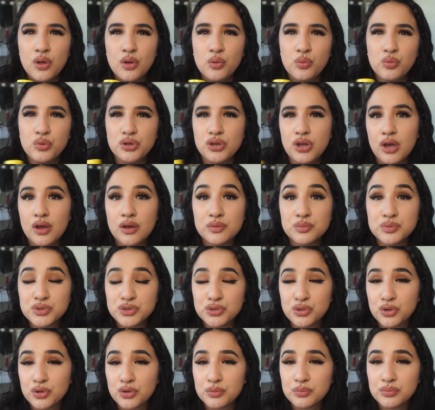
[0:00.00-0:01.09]
will not
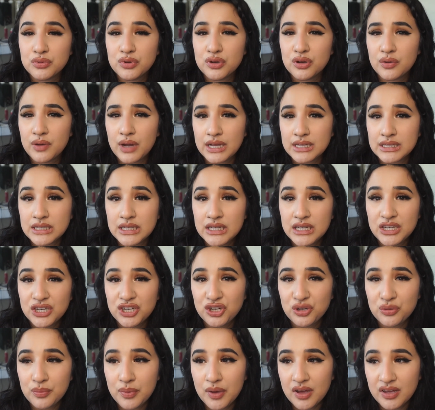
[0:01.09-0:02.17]
absorb correctly in
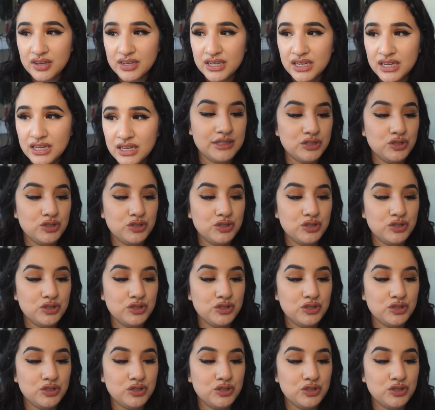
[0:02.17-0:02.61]
your body.